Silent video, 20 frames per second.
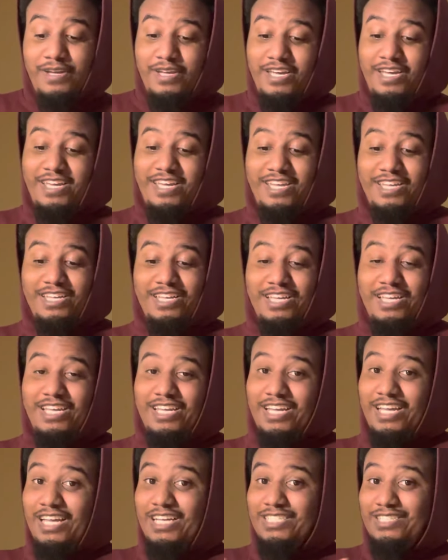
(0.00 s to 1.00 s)

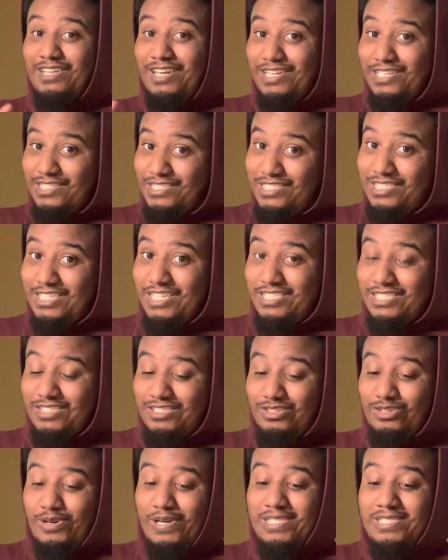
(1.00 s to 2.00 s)
and
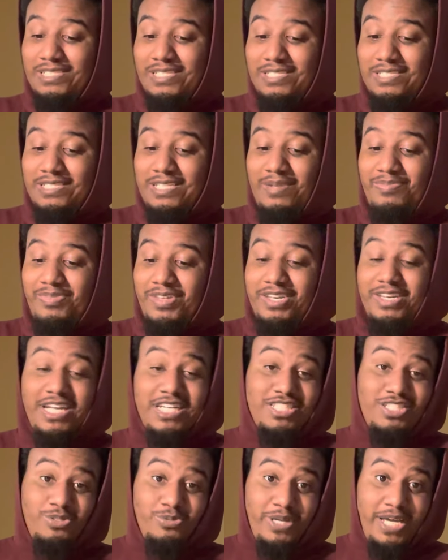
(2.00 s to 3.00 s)
just trust in something
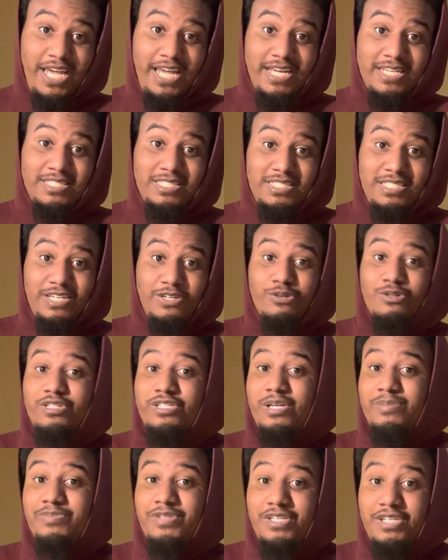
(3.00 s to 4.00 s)
that you can't see or
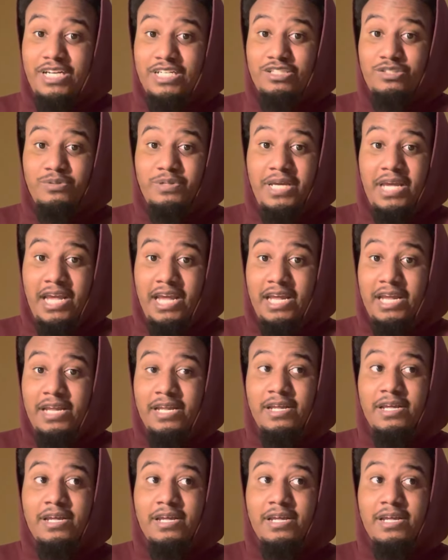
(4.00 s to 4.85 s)
something that you can't